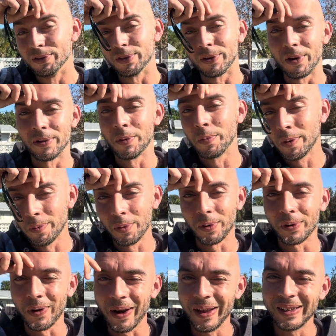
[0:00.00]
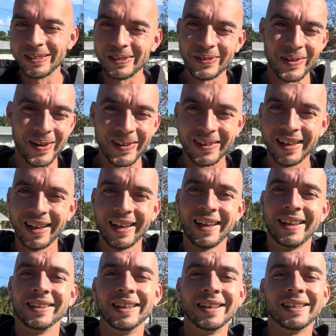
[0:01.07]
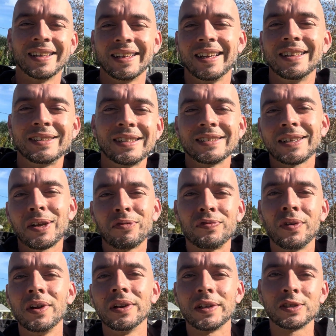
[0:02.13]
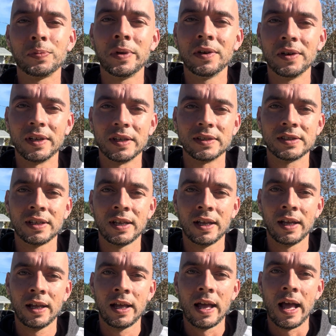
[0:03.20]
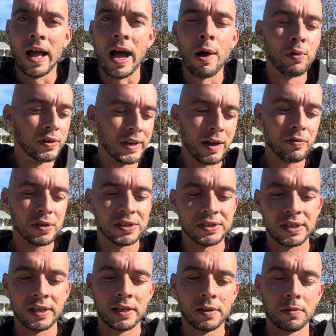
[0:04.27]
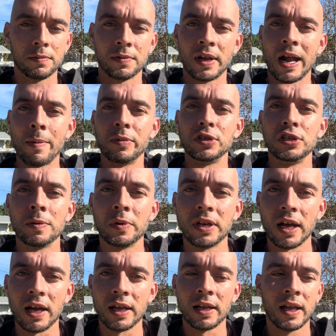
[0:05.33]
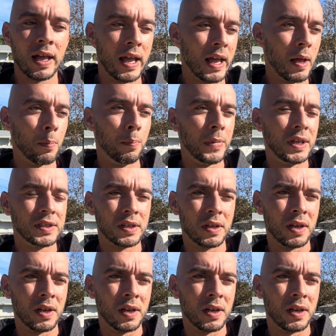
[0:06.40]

people are crazy, bro. Like, it's like a fun experience. I would never see that I'm a Gemini, meet